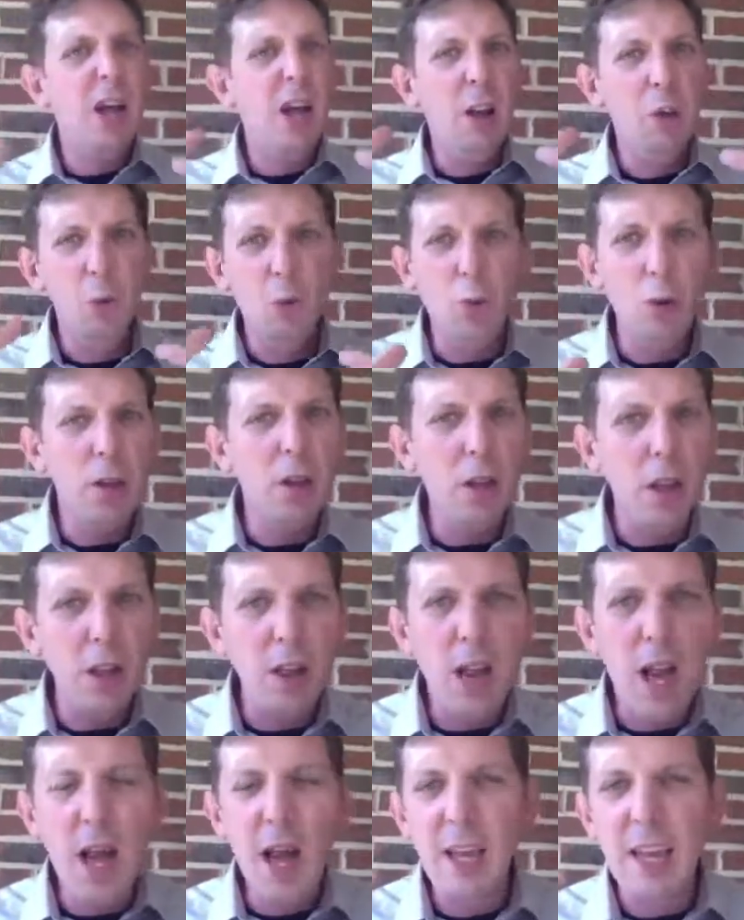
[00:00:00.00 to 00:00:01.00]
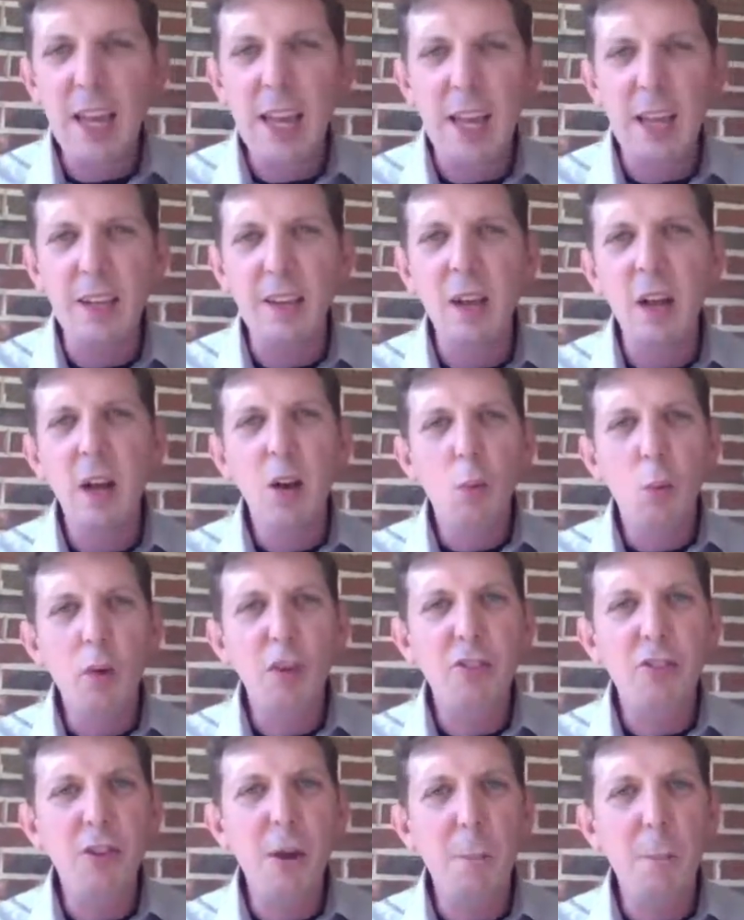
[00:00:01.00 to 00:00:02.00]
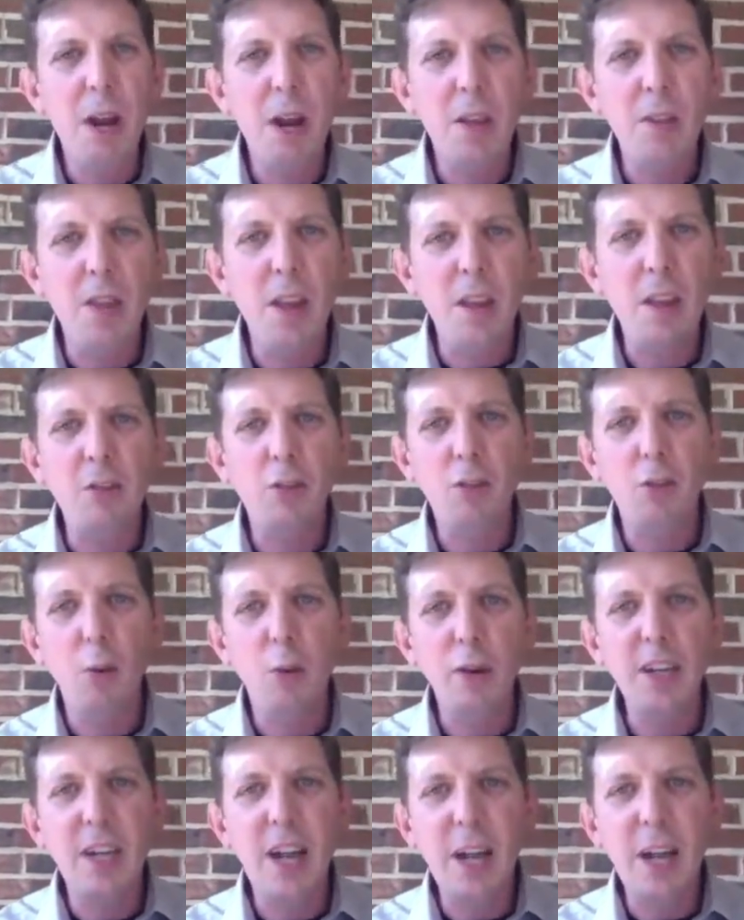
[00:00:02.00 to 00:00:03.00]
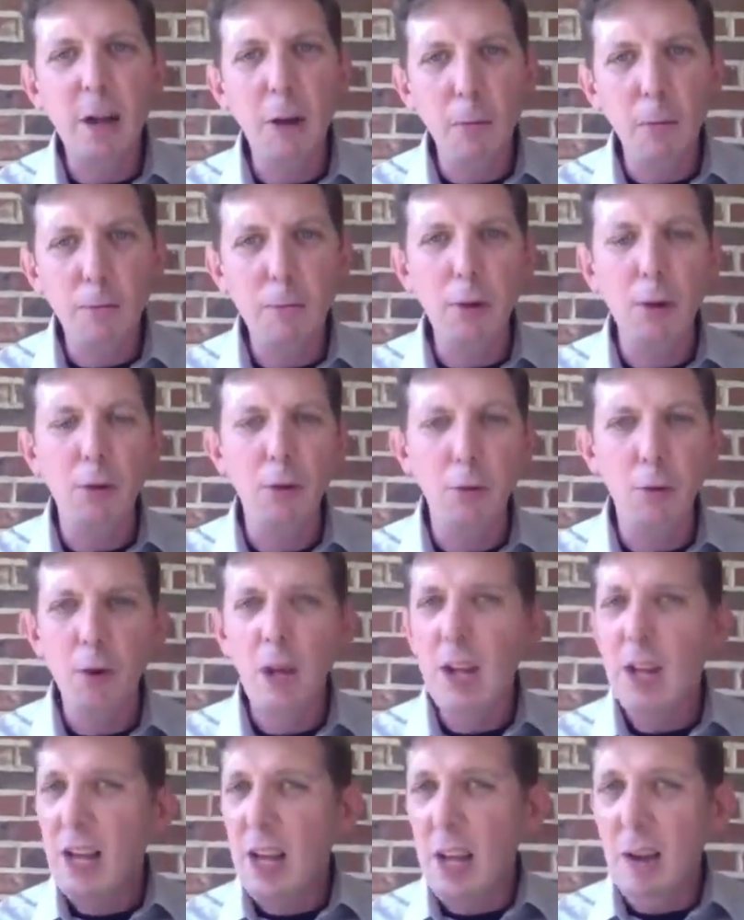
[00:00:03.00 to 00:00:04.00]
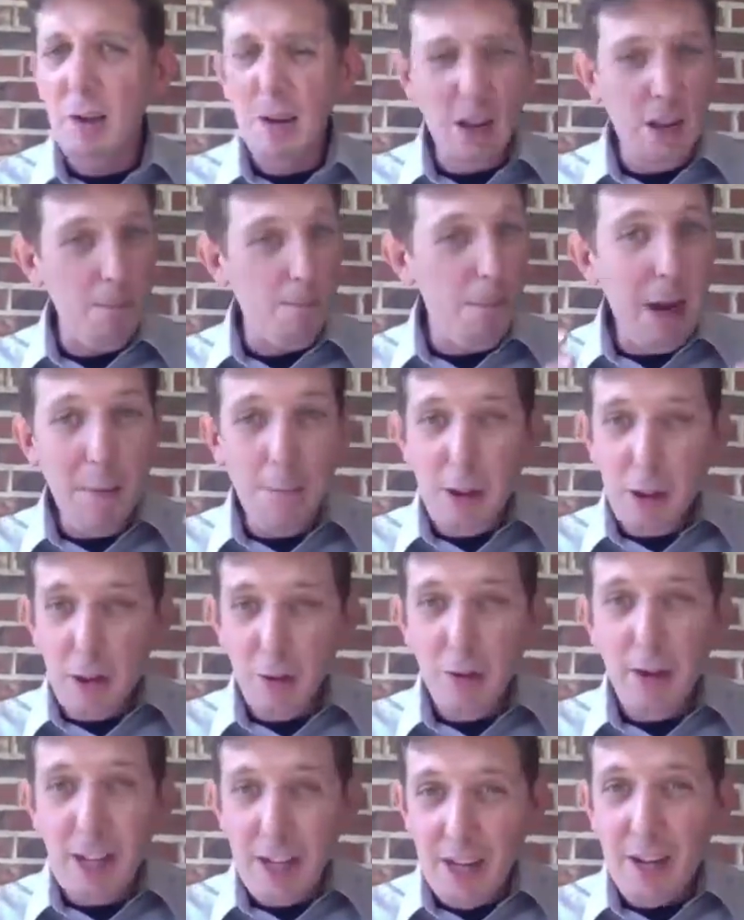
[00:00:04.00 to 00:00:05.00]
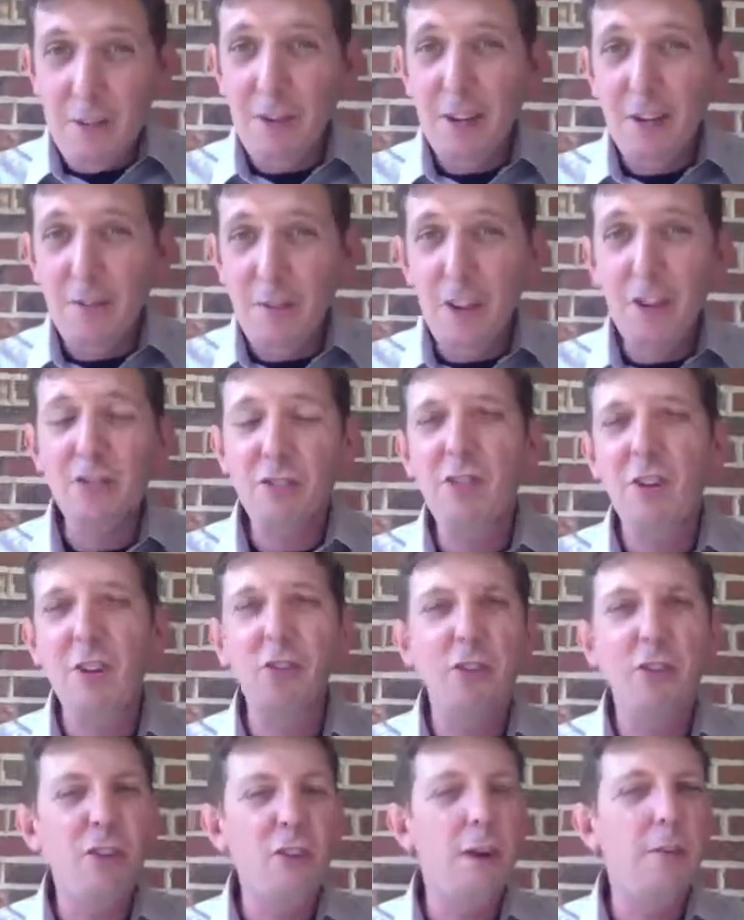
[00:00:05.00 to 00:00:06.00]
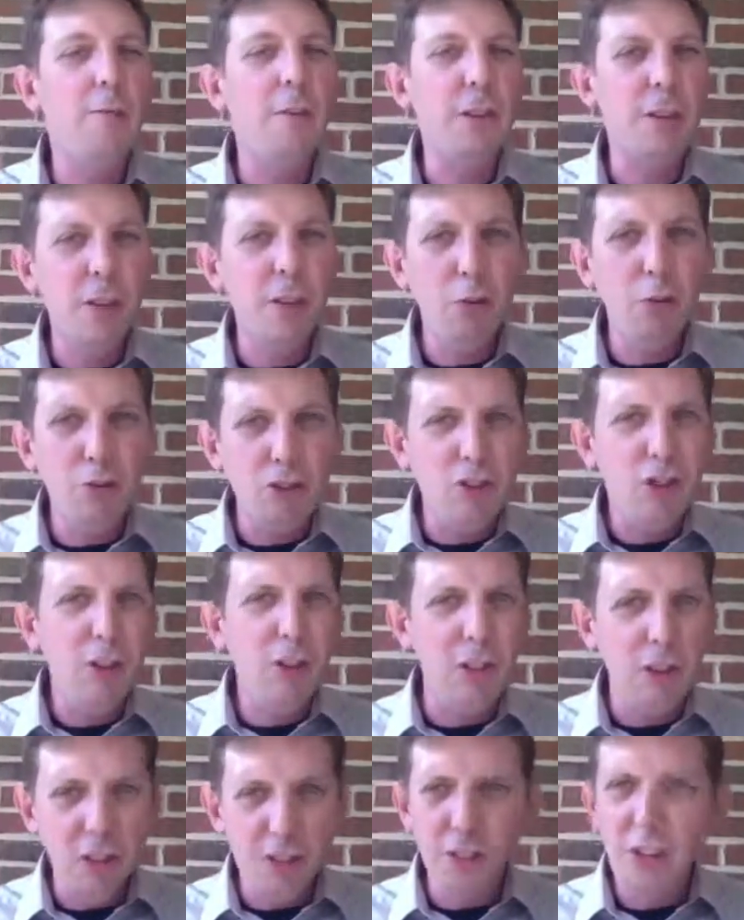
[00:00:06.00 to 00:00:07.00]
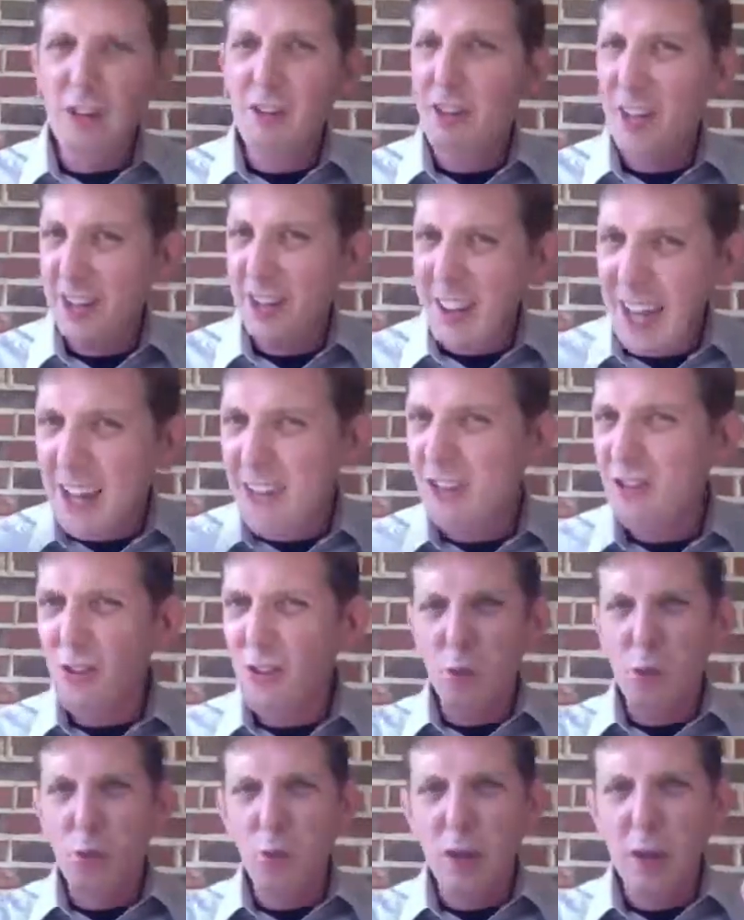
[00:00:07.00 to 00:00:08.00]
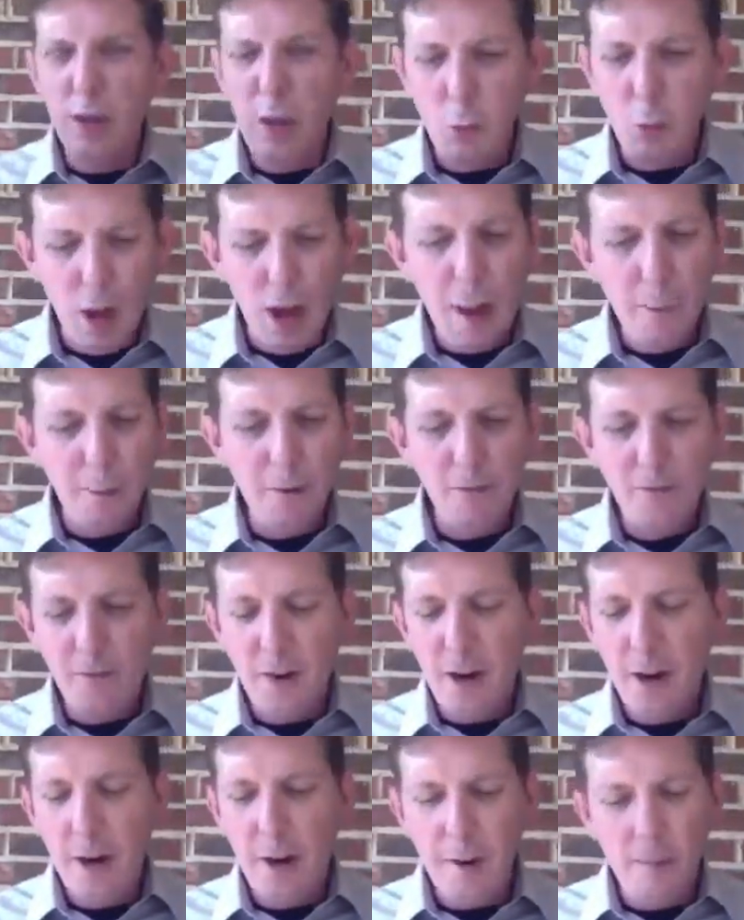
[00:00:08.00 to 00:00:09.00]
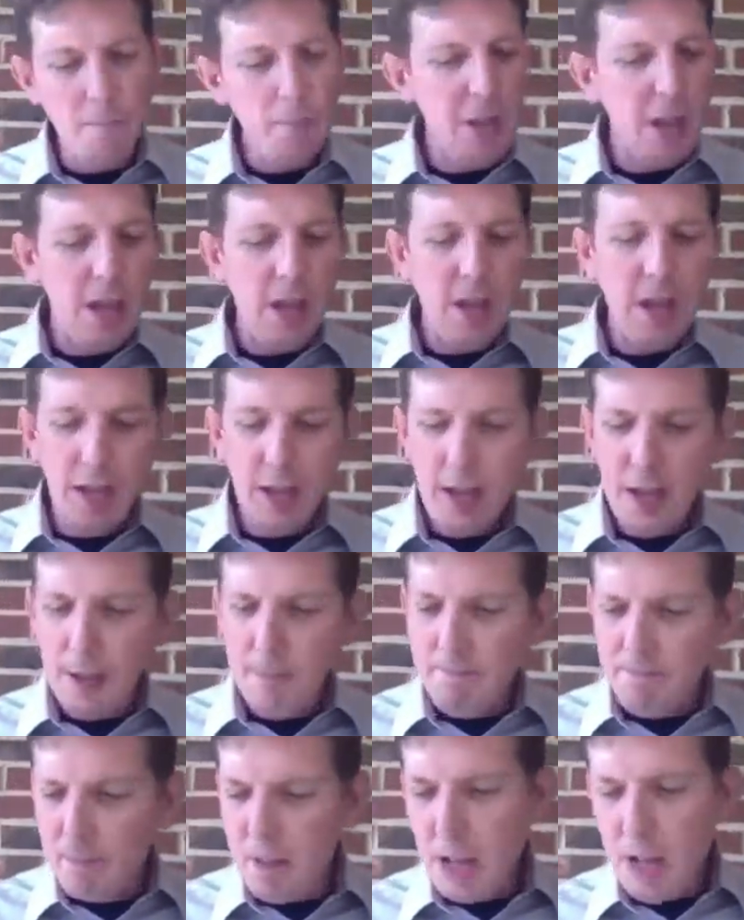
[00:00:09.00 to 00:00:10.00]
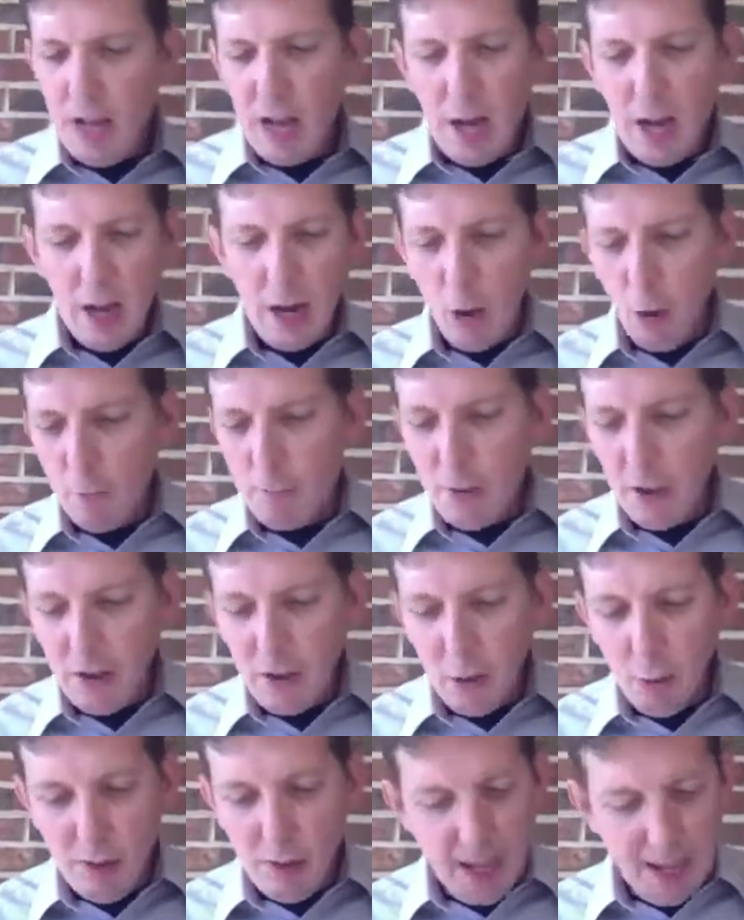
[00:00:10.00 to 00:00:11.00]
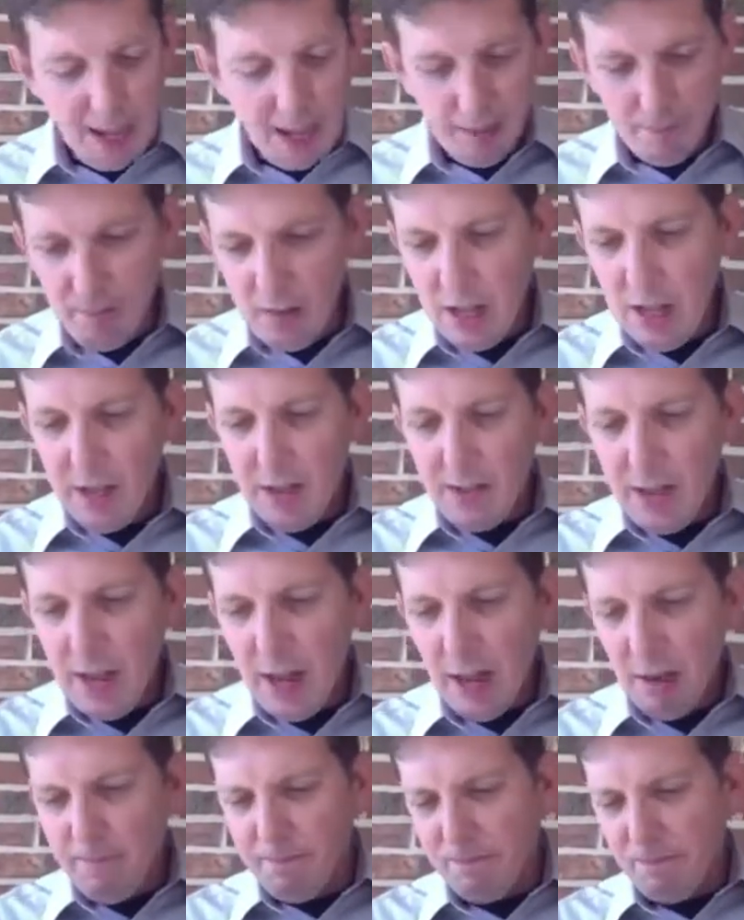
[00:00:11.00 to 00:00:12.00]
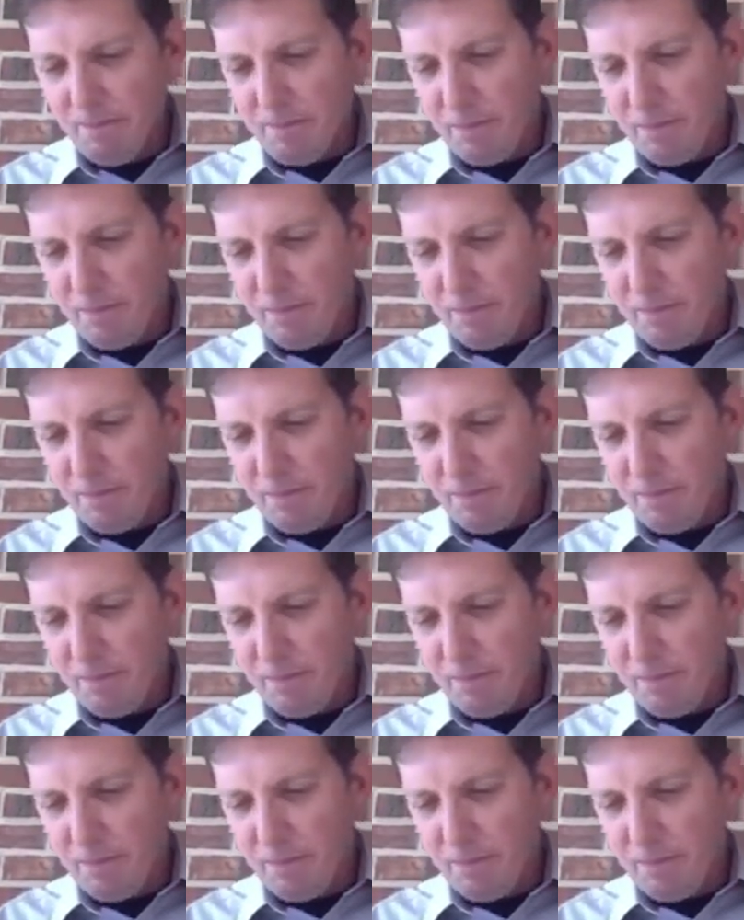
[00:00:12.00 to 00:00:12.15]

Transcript: and really lock in with somebody that is going to help you. And maybe you can even invest in yourself in coaching and things like that and just really rapid fire ahead. I hope that you can. Now,